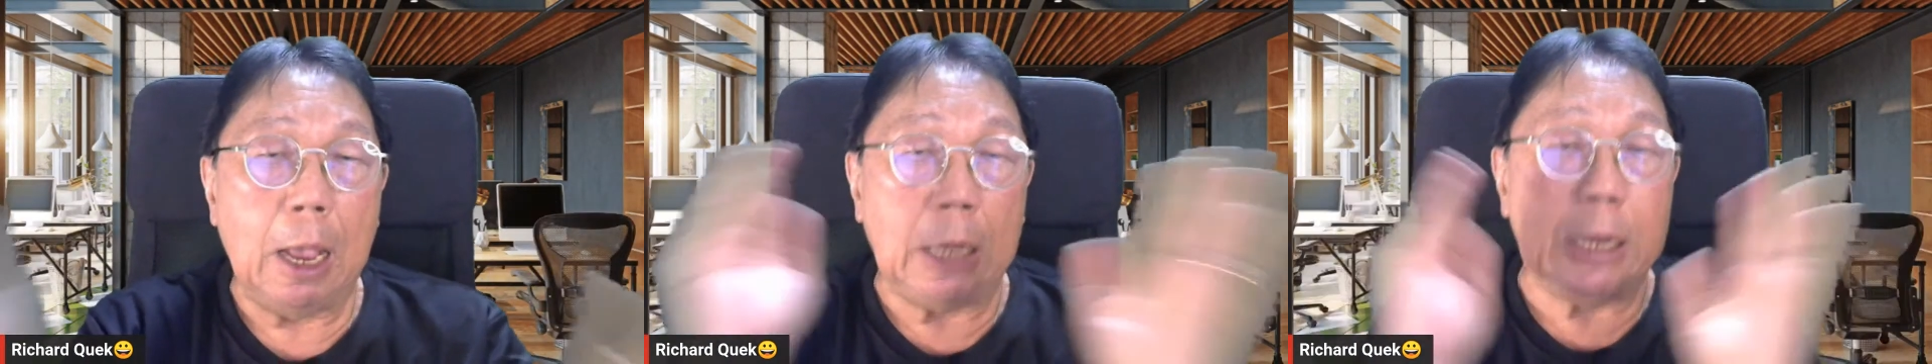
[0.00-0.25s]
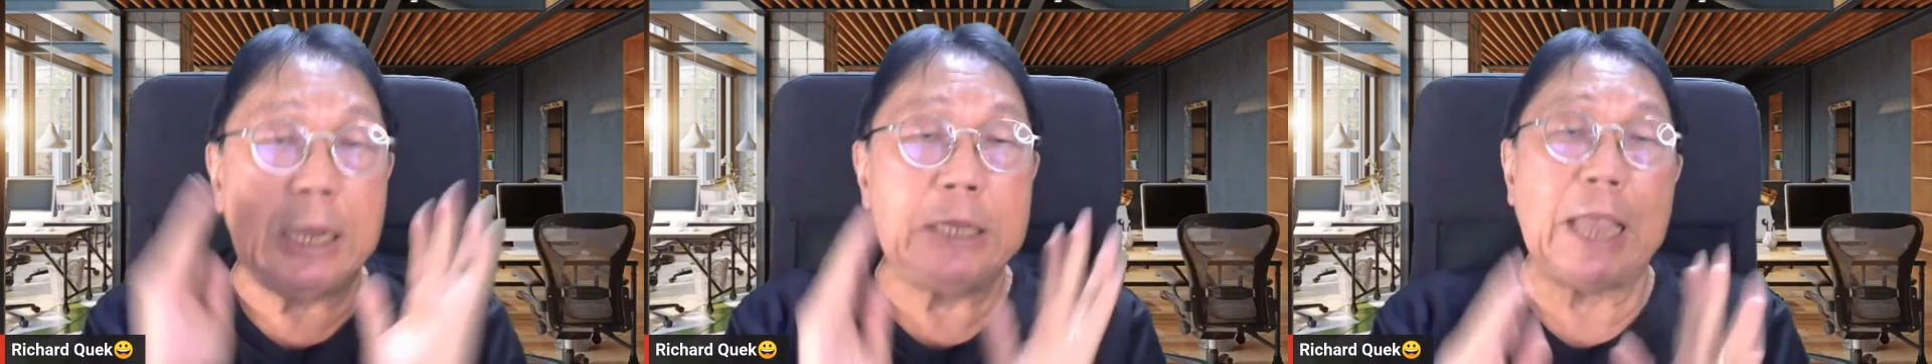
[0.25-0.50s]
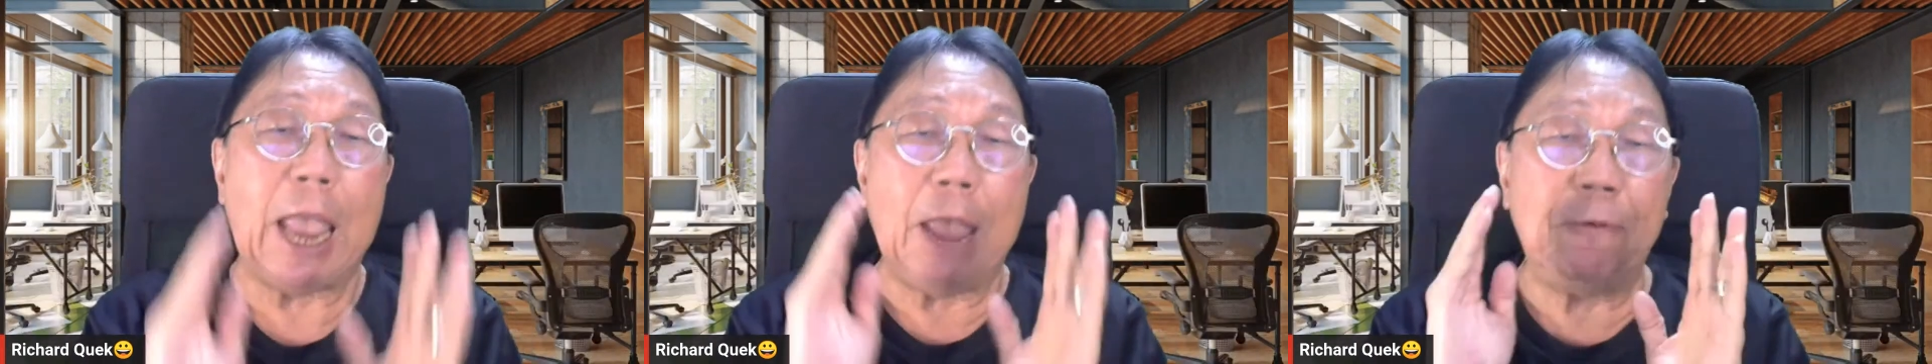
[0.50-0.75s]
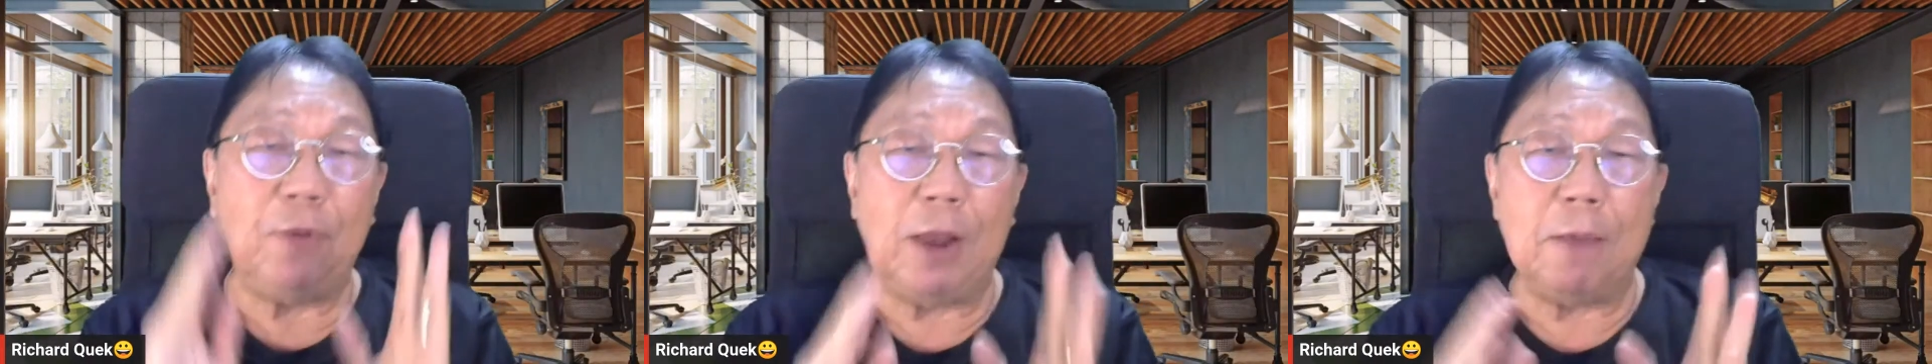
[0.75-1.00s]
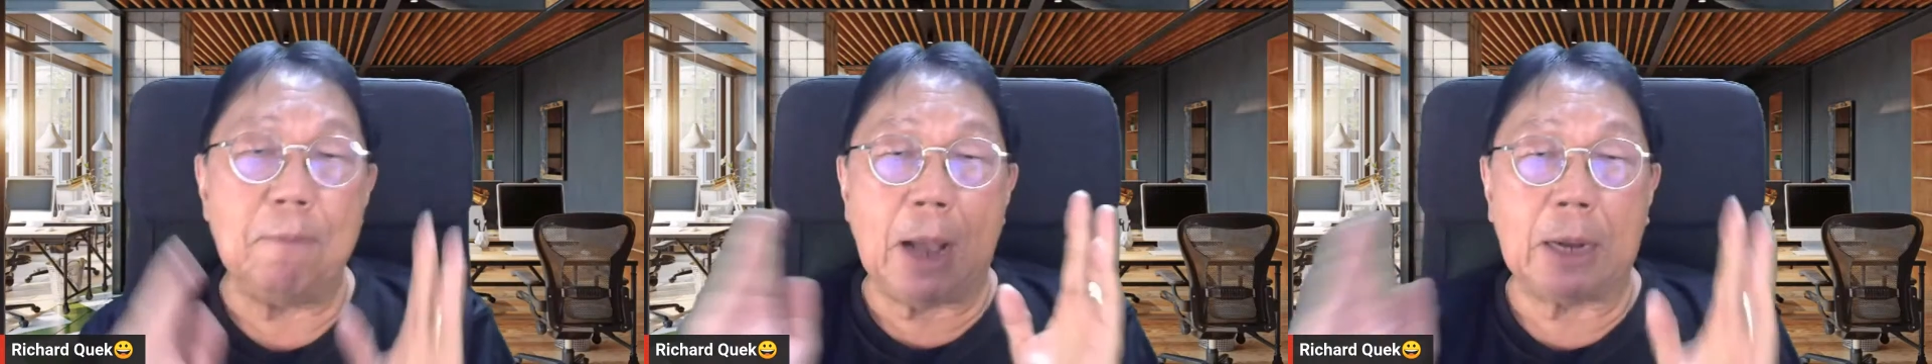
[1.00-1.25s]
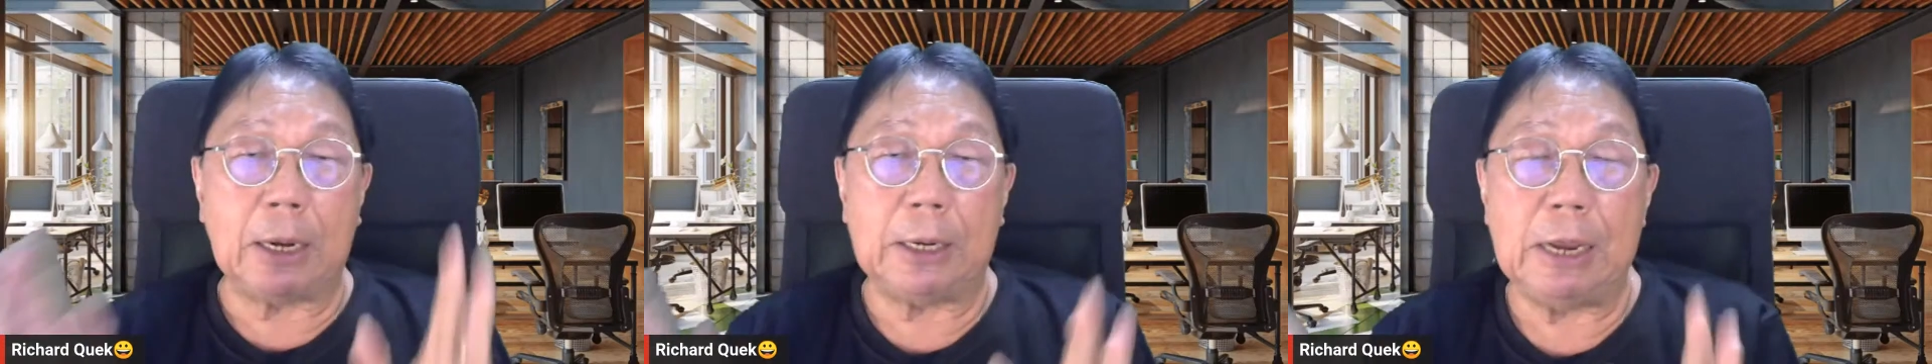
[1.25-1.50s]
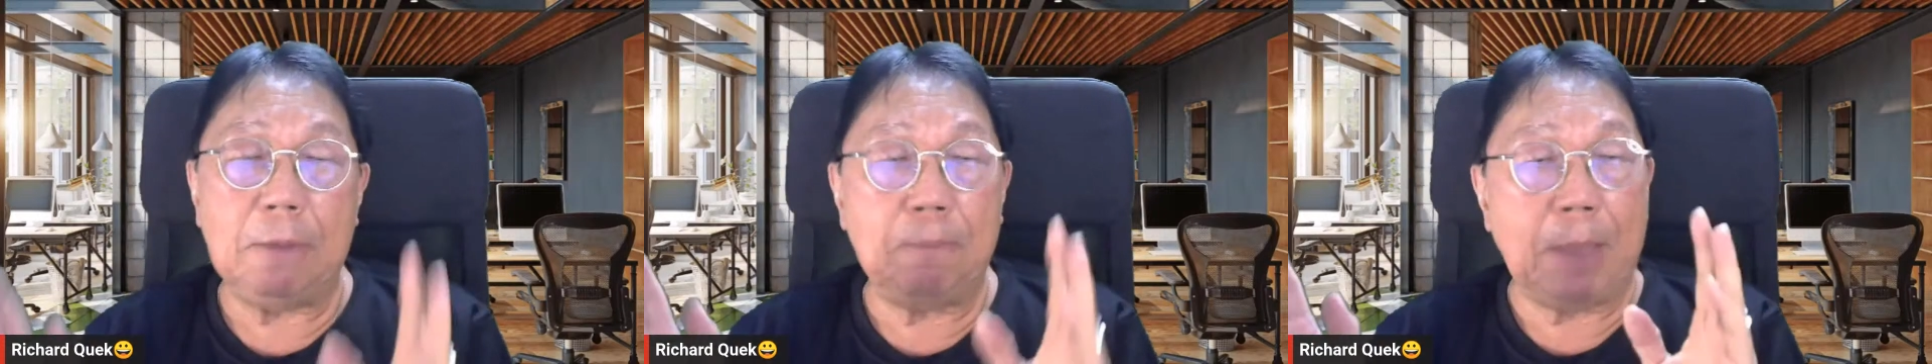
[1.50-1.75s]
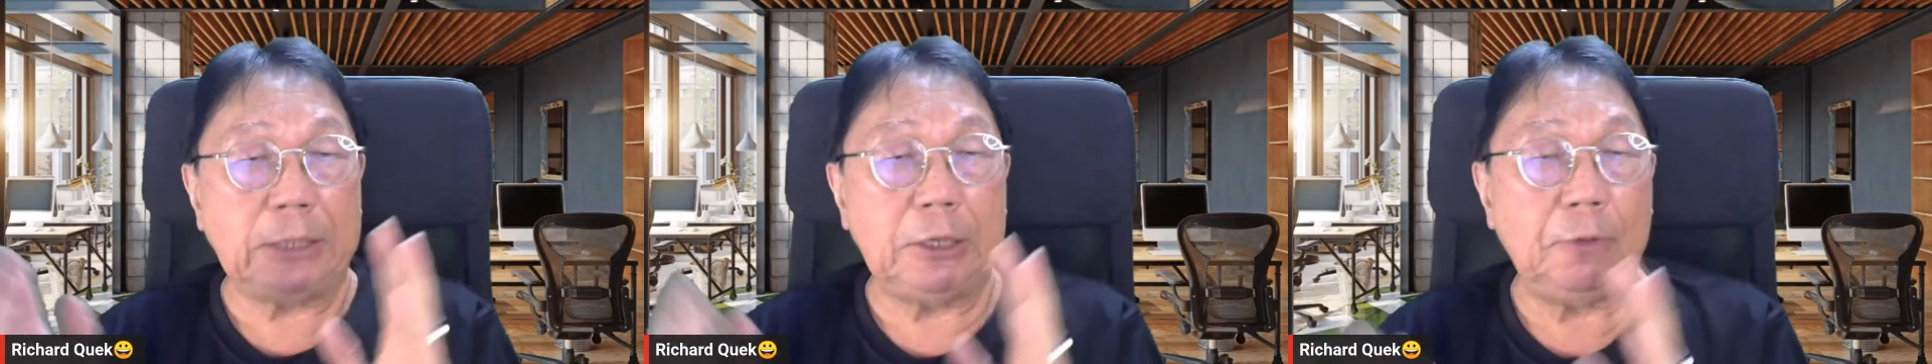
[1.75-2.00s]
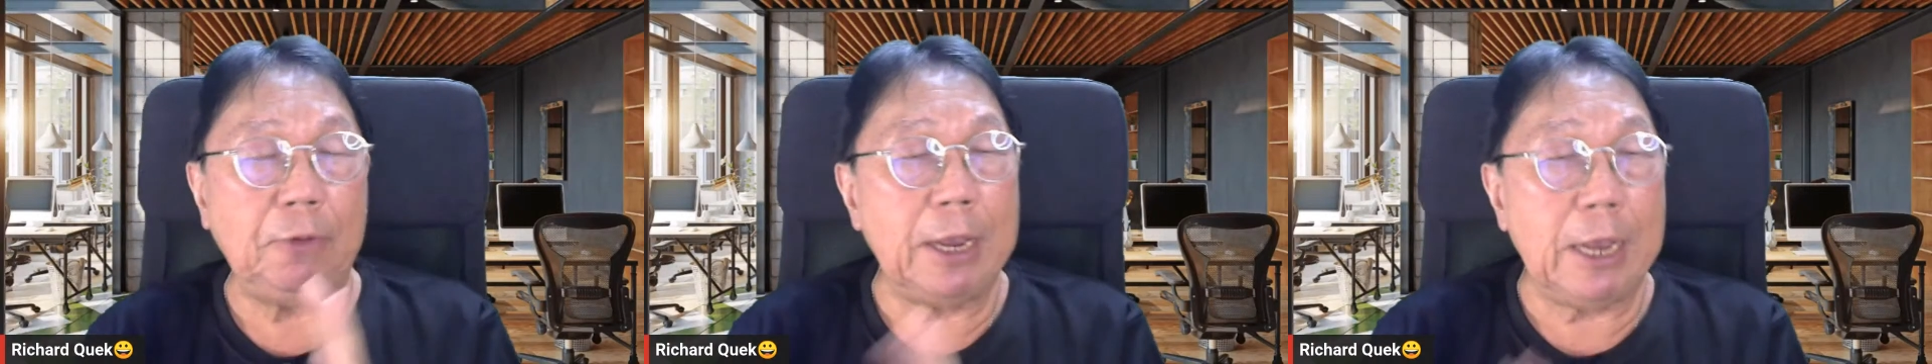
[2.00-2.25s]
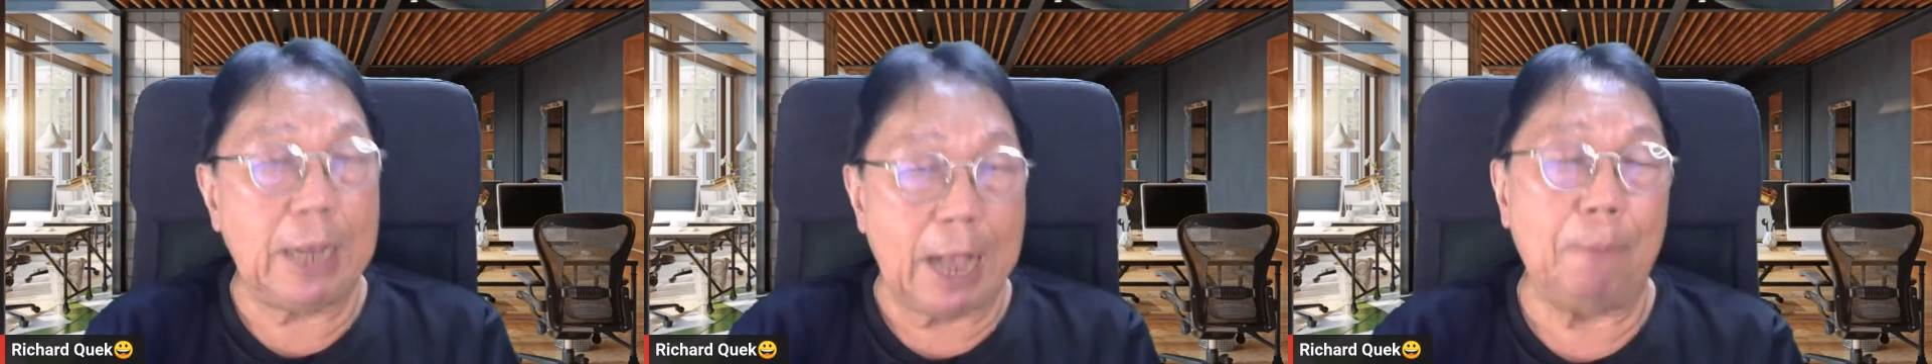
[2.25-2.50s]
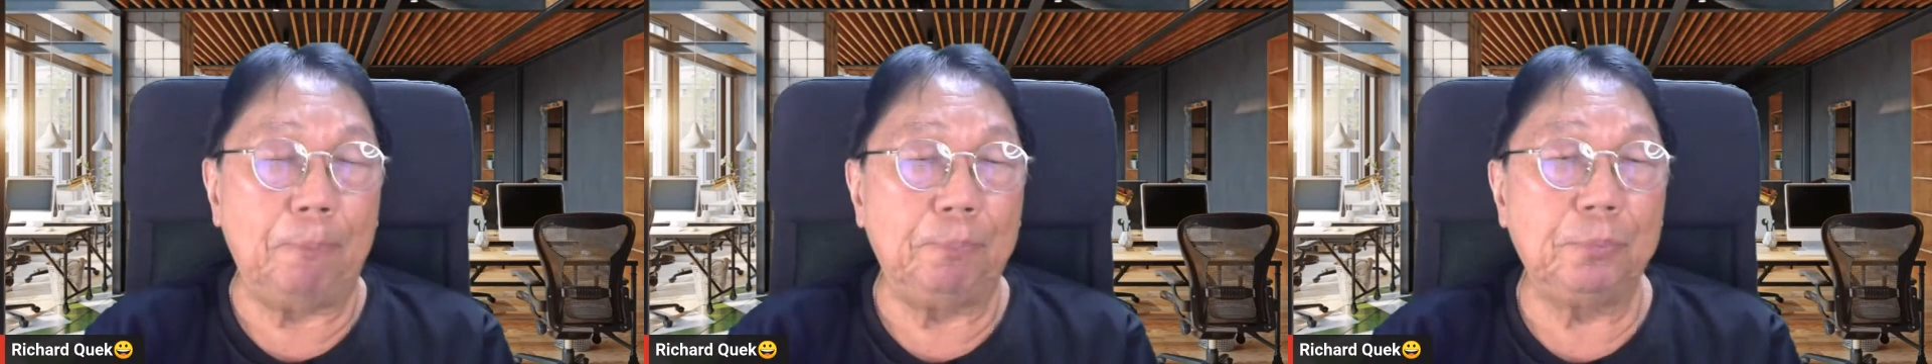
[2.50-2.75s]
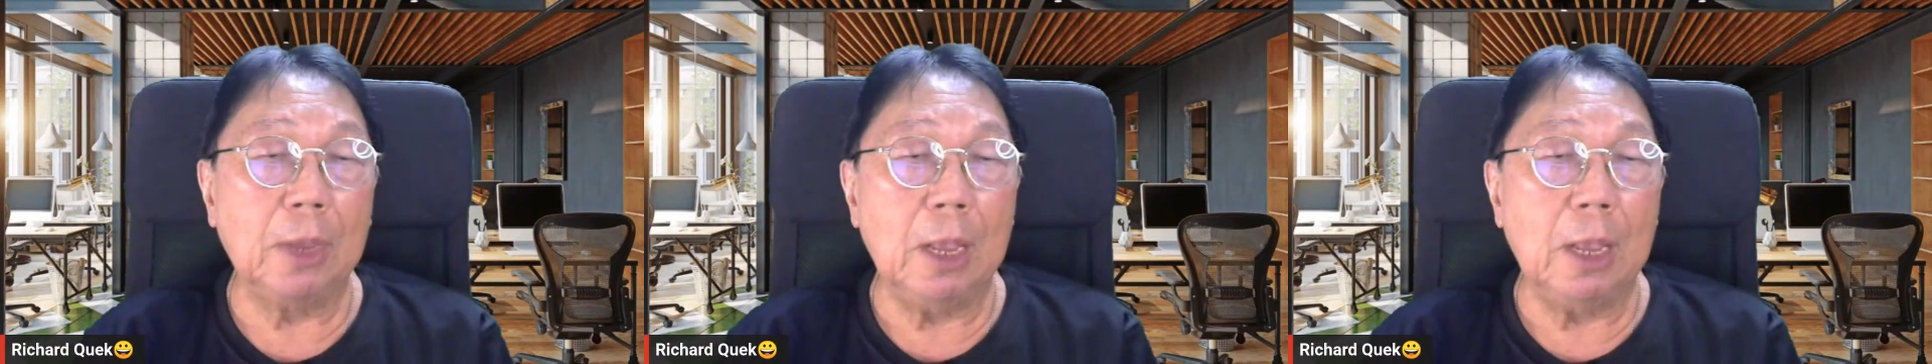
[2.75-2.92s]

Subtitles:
Is affiliate marketing passive income?